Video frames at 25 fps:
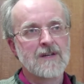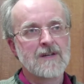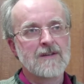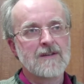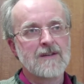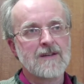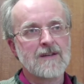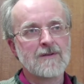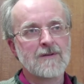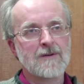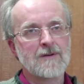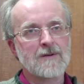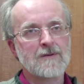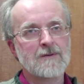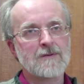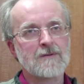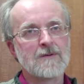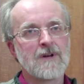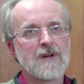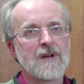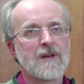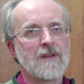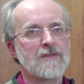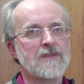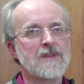You know,
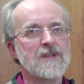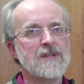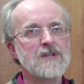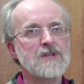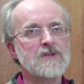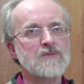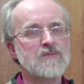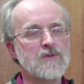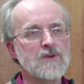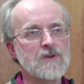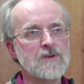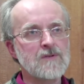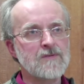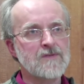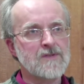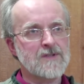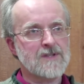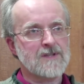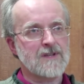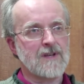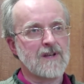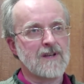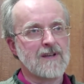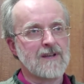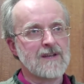these
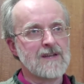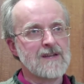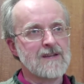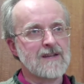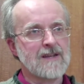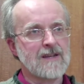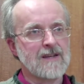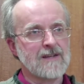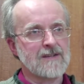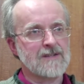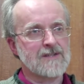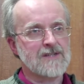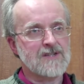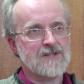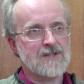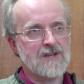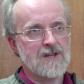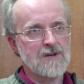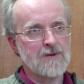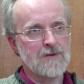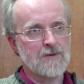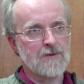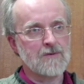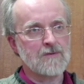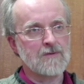roofs are leaking
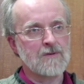still.